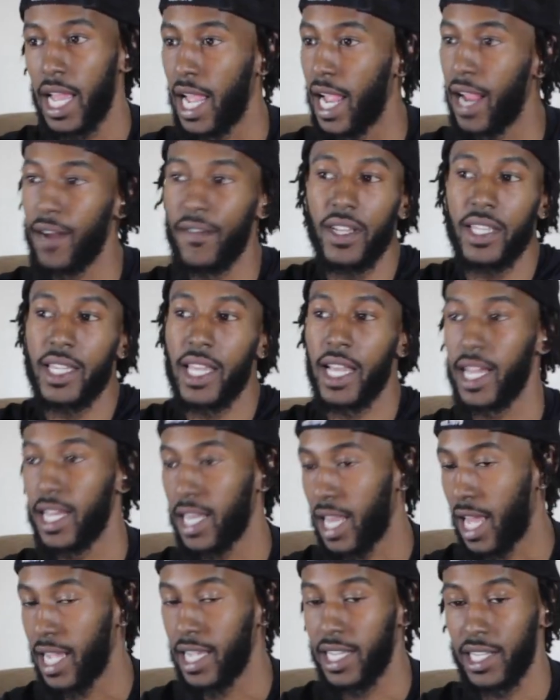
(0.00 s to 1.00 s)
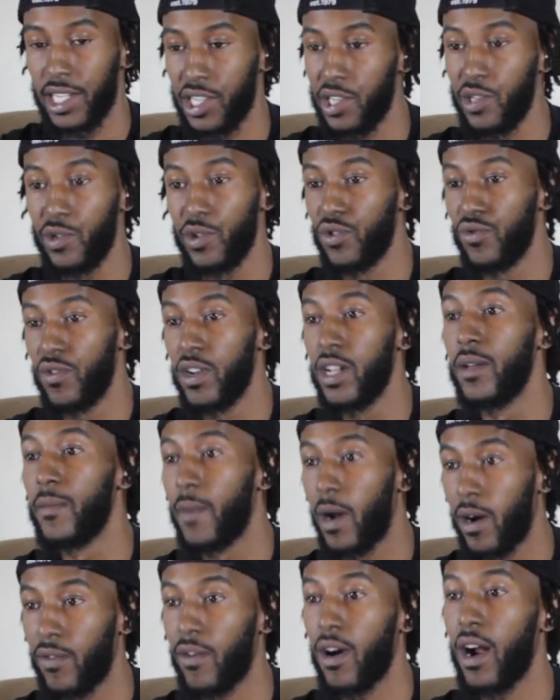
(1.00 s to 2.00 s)
Everything. Like, she was really
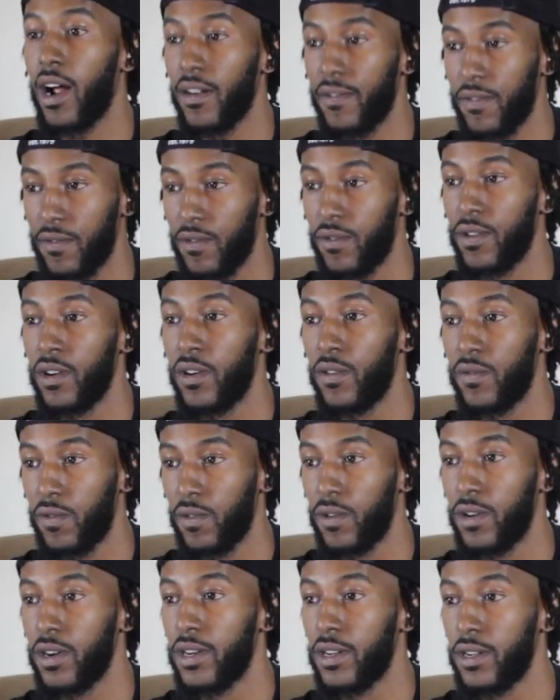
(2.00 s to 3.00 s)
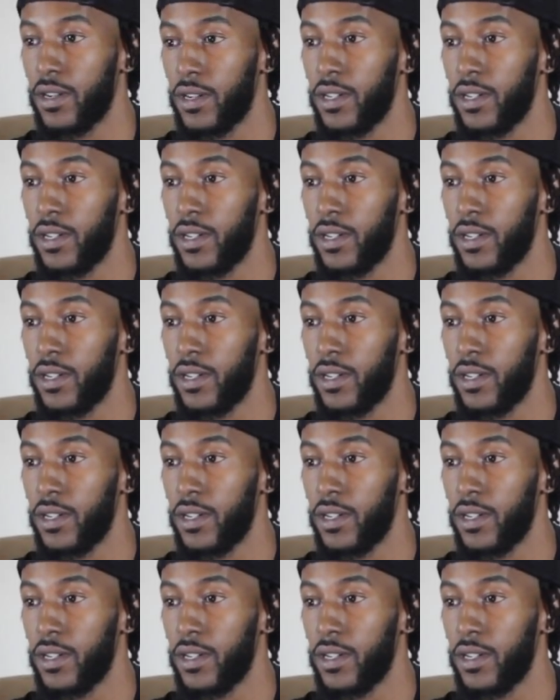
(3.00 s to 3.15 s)
my rock, for real, for real.